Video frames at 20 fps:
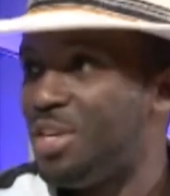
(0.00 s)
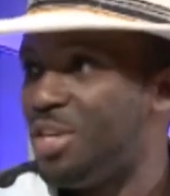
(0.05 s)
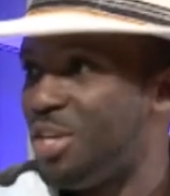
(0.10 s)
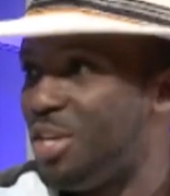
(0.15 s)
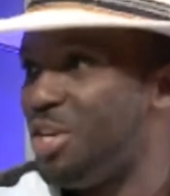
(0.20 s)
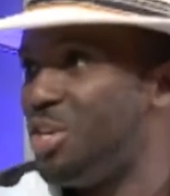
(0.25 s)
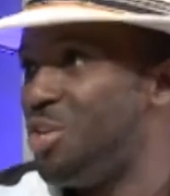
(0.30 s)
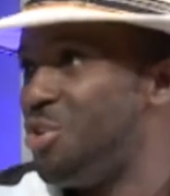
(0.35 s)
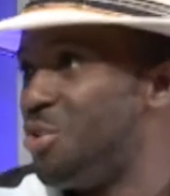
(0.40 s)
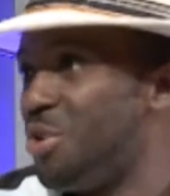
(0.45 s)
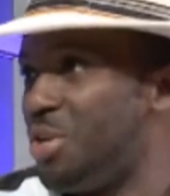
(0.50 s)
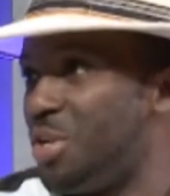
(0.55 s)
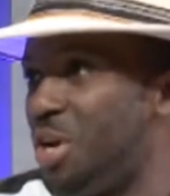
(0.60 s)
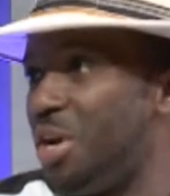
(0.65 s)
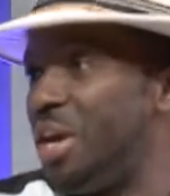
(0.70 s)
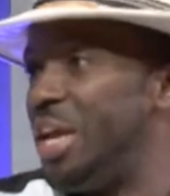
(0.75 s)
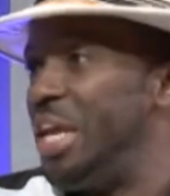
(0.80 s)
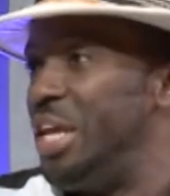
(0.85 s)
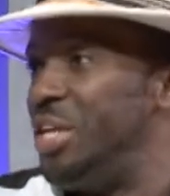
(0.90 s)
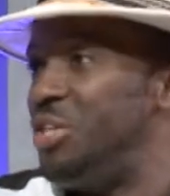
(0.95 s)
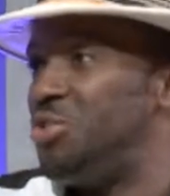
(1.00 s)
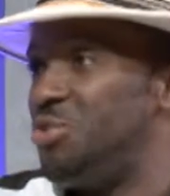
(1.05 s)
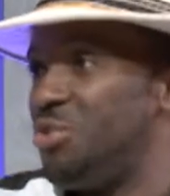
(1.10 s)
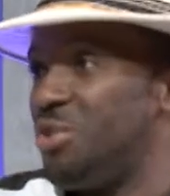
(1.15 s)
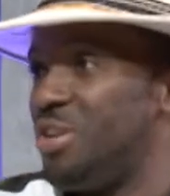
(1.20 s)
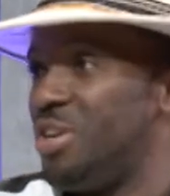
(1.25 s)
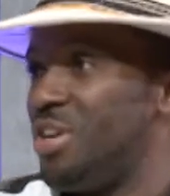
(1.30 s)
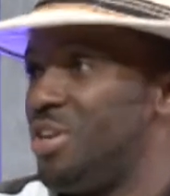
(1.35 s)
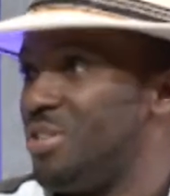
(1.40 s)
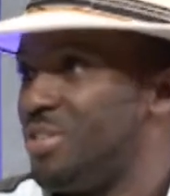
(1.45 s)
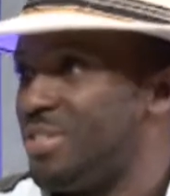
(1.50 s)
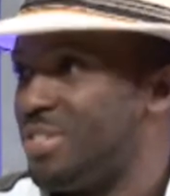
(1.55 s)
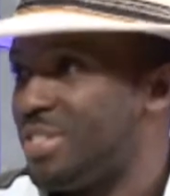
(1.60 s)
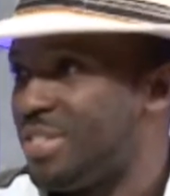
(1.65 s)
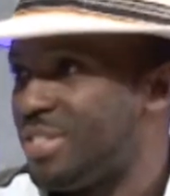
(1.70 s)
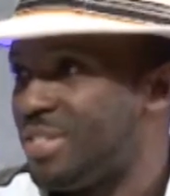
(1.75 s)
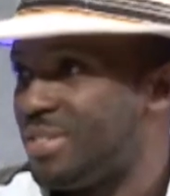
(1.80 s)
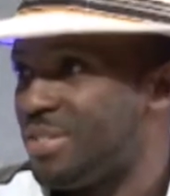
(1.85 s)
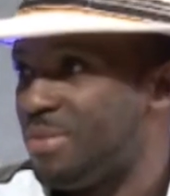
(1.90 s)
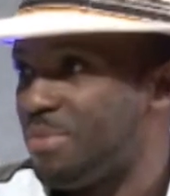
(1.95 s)
you're not into girls.
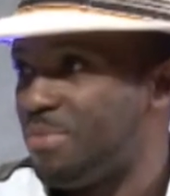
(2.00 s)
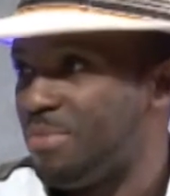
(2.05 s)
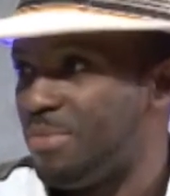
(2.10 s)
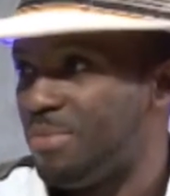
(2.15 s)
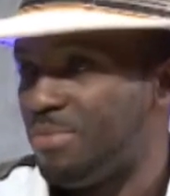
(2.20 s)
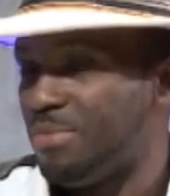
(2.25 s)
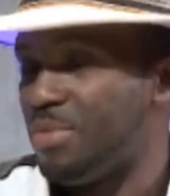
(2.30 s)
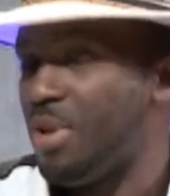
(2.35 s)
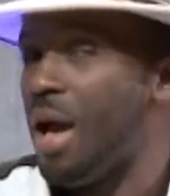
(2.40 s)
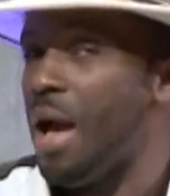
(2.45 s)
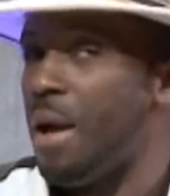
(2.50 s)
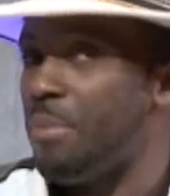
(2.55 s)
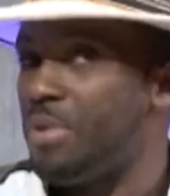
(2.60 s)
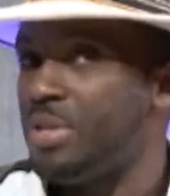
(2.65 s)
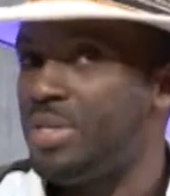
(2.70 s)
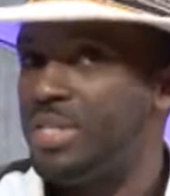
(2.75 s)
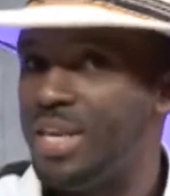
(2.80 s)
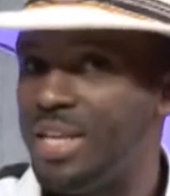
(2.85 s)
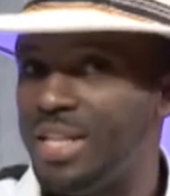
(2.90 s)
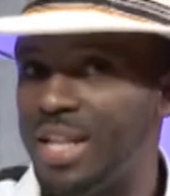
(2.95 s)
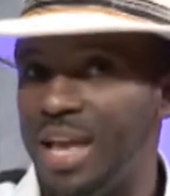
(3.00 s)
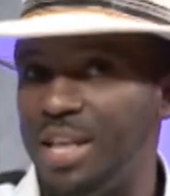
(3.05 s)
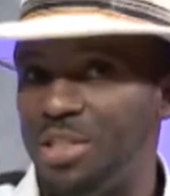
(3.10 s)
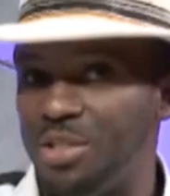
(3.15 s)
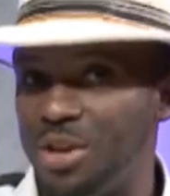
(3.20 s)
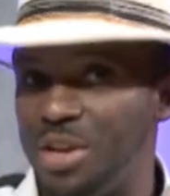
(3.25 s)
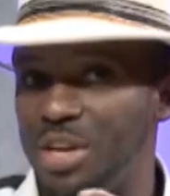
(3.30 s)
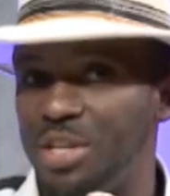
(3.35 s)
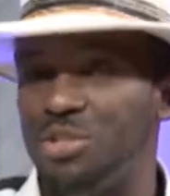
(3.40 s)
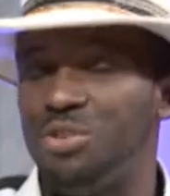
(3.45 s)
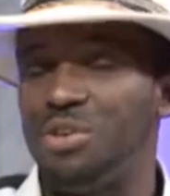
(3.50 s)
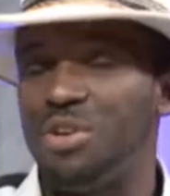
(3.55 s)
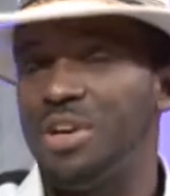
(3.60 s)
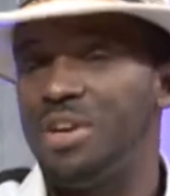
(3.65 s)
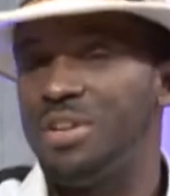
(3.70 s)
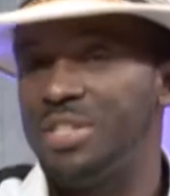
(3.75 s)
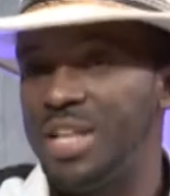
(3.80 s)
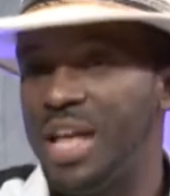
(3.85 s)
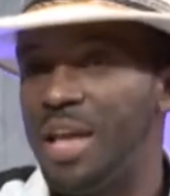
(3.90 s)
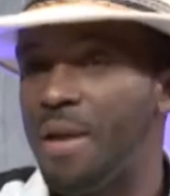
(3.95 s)
No, I'm not saying like not into
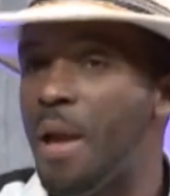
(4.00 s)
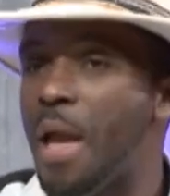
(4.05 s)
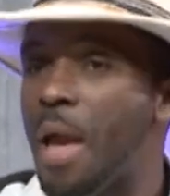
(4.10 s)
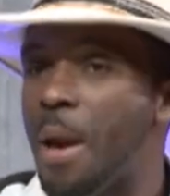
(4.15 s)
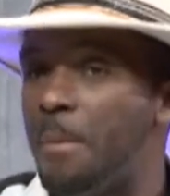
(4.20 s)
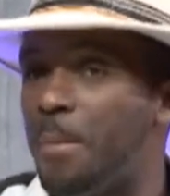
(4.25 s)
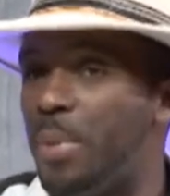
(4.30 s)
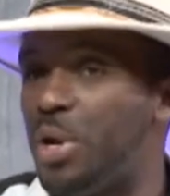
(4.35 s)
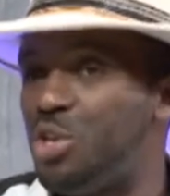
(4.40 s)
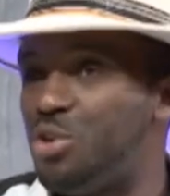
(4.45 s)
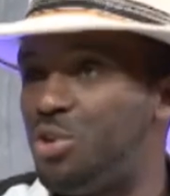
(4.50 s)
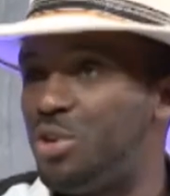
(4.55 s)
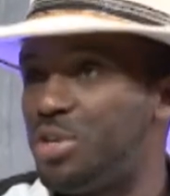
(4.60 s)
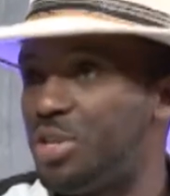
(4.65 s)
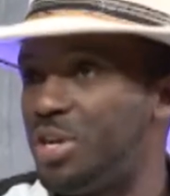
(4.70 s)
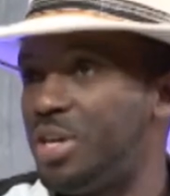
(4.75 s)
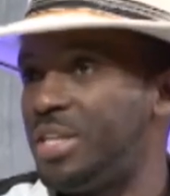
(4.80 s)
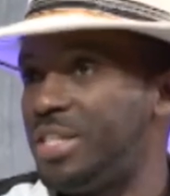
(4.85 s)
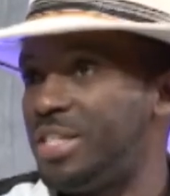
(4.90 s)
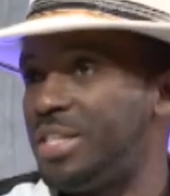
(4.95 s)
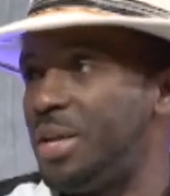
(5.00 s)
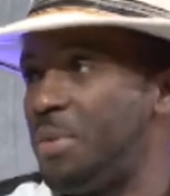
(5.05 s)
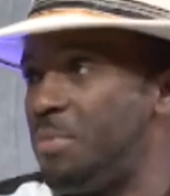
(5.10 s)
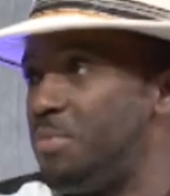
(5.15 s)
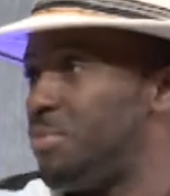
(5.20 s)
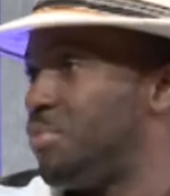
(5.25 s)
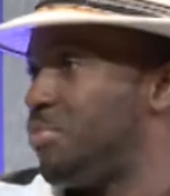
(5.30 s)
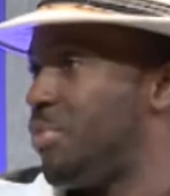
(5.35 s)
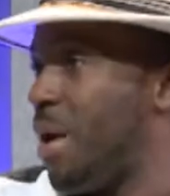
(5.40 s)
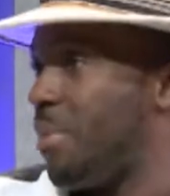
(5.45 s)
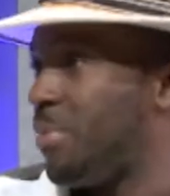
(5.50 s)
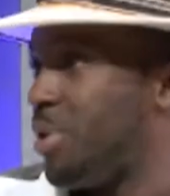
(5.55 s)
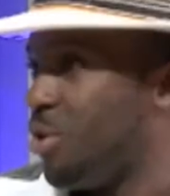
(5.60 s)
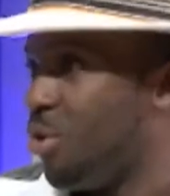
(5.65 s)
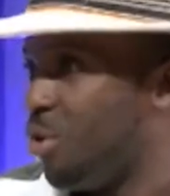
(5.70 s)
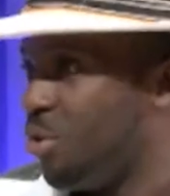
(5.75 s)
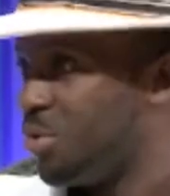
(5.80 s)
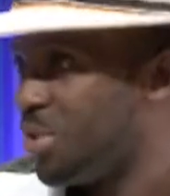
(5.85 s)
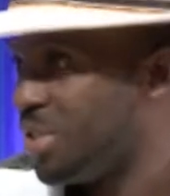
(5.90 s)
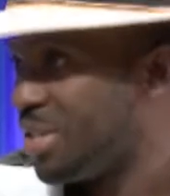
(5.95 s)
girls, like, but you're not probably
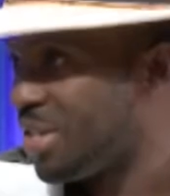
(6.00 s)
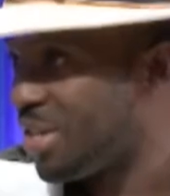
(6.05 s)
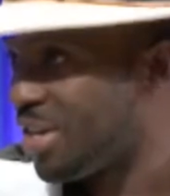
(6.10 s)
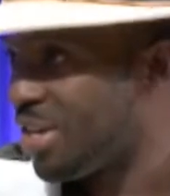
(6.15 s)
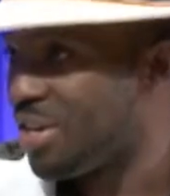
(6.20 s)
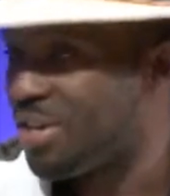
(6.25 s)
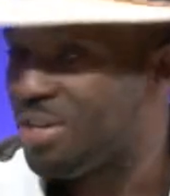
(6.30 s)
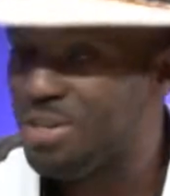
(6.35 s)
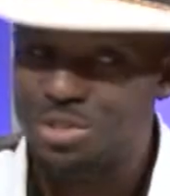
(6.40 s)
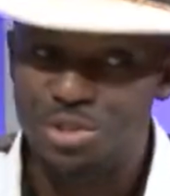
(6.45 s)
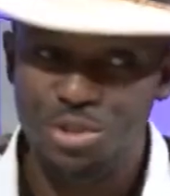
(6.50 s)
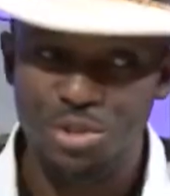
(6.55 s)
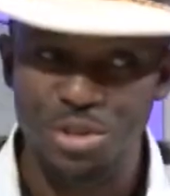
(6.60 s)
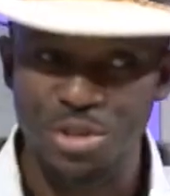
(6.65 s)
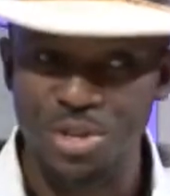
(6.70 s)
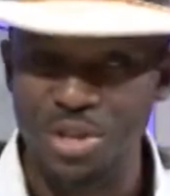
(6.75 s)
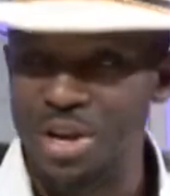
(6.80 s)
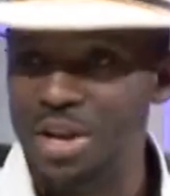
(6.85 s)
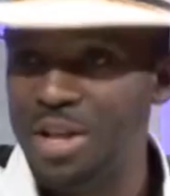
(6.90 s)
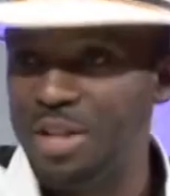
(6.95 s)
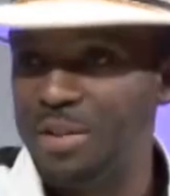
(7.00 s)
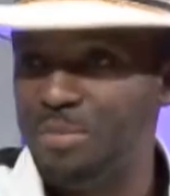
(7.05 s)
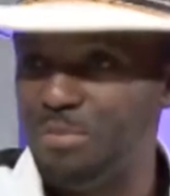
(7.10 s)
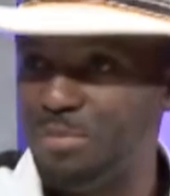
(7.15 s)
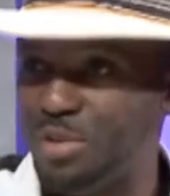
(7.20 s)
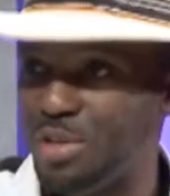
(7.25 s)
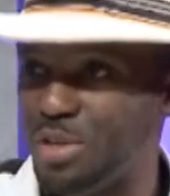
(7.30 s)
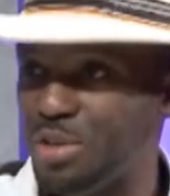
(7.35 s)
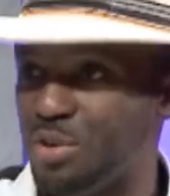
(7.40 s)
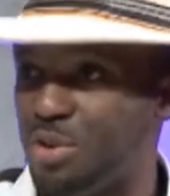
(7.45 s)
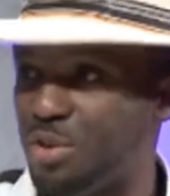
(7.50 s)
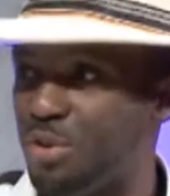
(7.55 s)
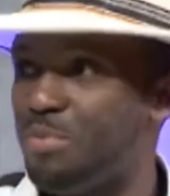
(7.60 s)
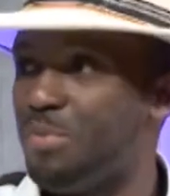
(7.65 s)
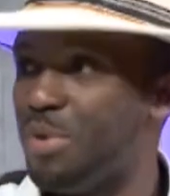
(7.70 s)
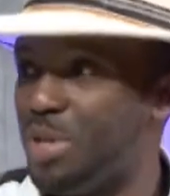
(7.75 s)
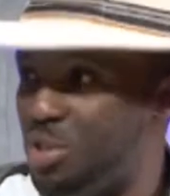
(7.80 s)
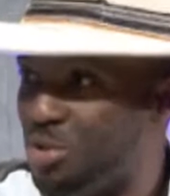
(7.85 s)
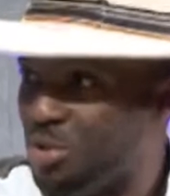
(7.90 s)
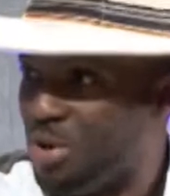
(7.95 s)
holding the girls. You're not, you know,
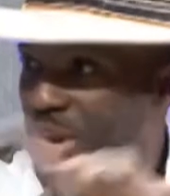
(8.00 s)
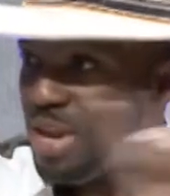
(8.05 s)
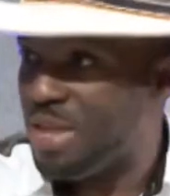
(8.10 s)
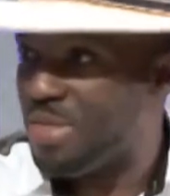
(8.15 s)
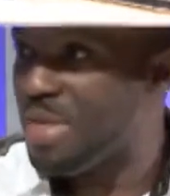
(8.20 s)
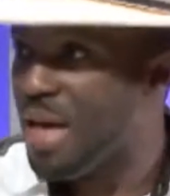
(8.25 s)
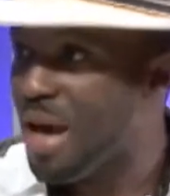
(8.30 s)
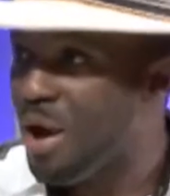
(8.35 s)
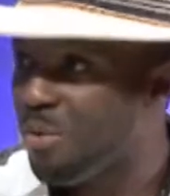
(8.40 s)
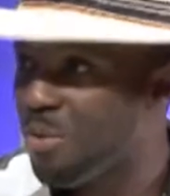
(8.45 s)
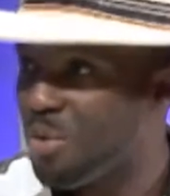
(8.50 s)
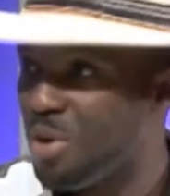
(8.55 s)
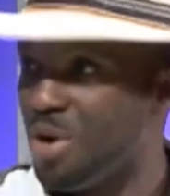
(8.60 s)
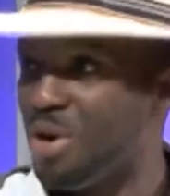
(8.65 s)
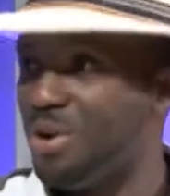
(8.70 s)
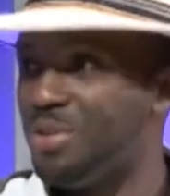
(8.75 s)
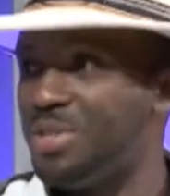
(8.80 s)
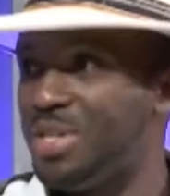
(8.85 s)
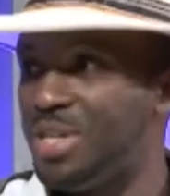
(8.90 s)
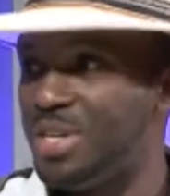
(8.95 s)
but you are in that world.